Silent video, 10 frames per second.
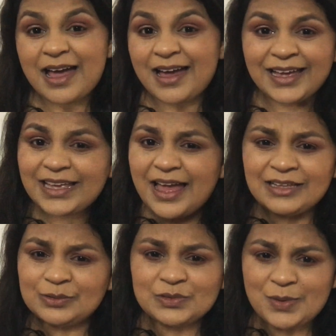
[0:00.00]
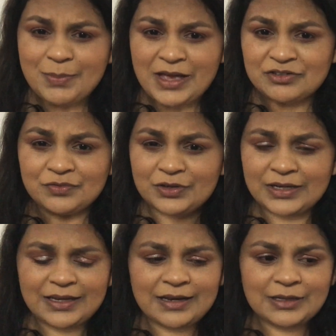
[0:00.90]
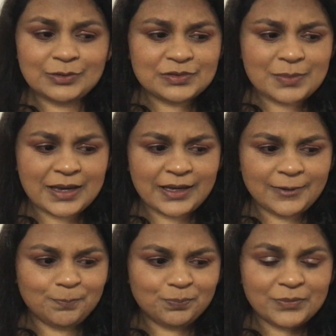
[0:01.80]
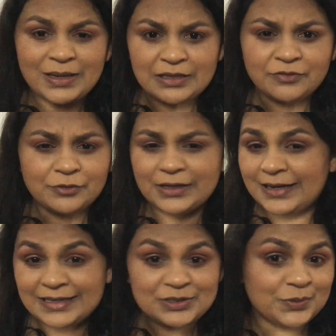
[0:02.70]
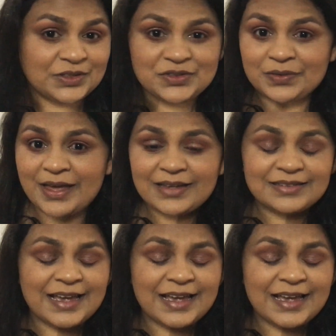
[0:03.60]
I lose my passion for it, and I lose my love for it, and I don't want to do that.